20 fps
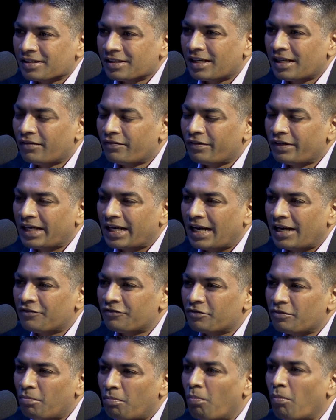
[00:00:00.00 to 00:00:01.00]
and we
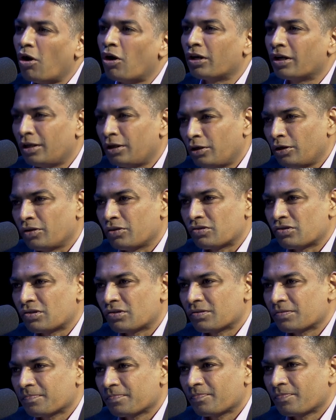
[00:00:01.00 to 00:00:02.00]
have moral
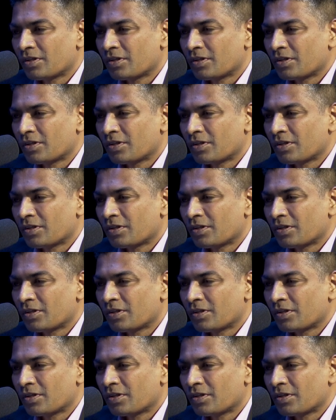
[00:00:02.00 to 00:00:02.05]
laws.